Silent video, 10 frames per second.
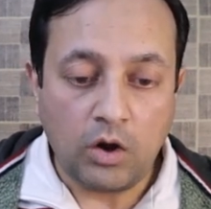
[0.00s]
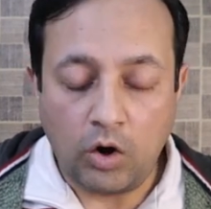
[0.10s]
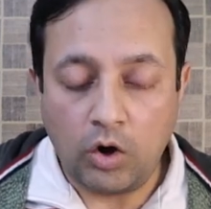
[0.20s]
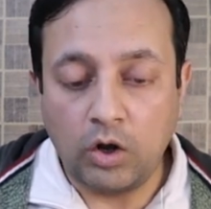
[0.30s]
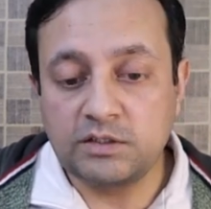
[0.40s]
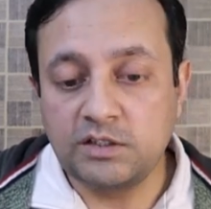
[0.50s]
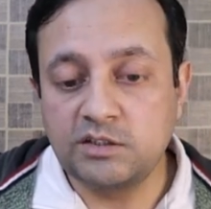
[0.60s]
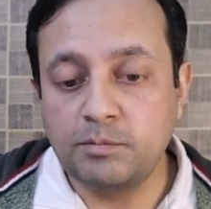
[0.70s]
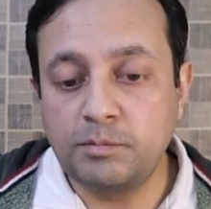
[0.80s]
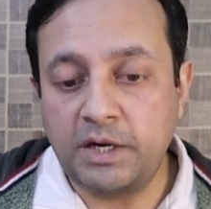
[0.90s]
All
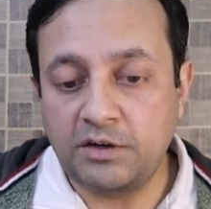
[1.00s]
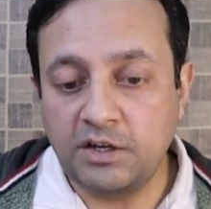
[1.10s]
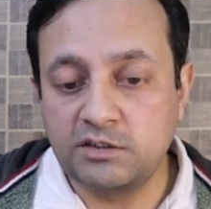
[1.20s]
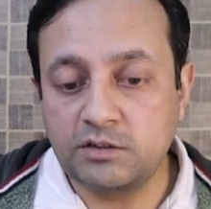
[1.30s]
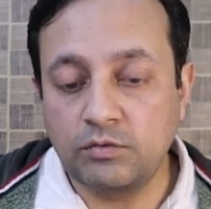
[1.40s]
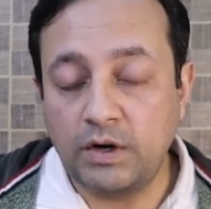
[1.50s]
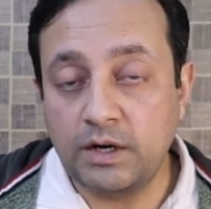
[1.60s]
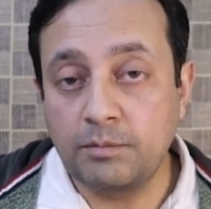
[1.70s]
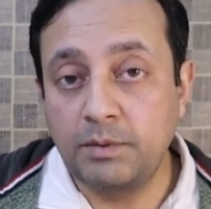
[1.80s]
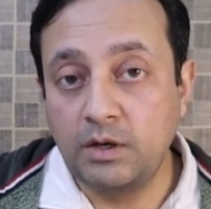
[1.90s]
these metrics
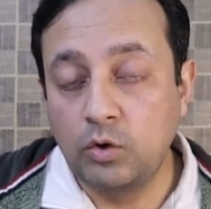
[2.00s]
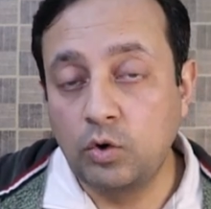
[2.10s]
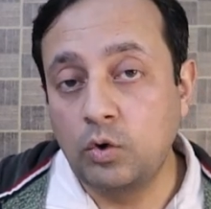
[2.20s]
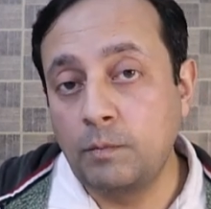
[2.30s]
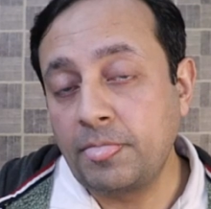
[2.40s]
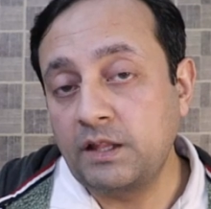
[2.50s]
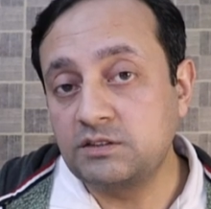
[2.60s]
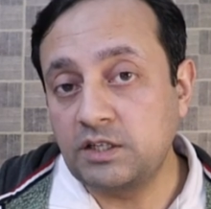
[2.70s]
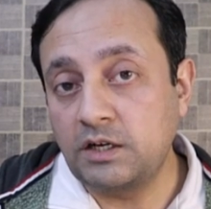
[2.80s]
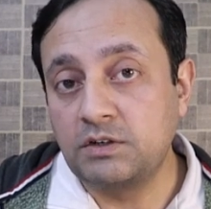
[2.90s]
were below
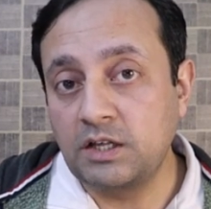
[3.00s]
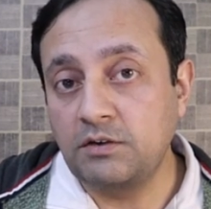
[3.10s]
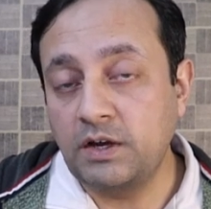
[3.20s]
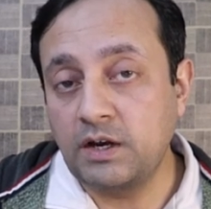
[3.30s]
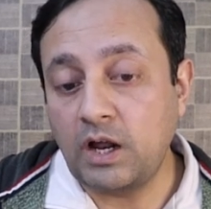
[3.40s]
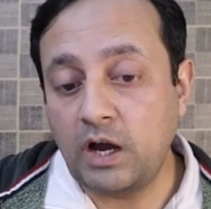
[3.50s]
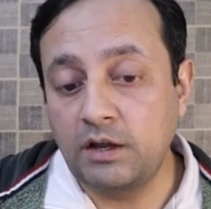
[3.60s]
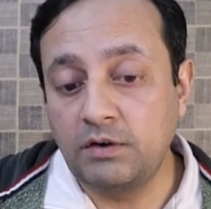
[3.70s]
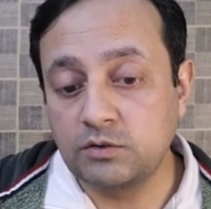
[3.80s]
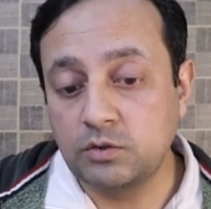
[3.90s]
70 when I
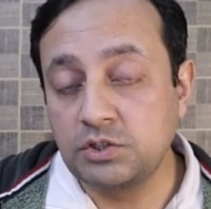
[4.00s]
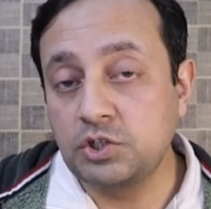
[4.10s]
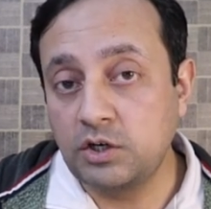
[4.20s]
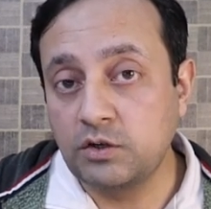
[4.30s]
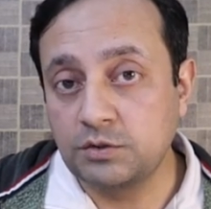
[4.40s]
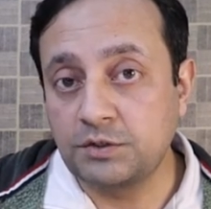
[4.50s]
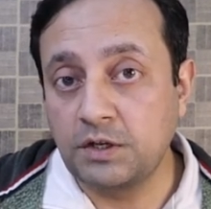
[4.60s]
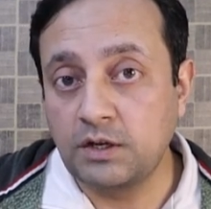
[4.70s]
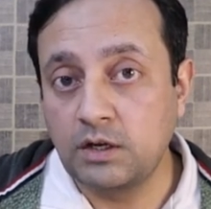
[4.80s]
was on shared hosting.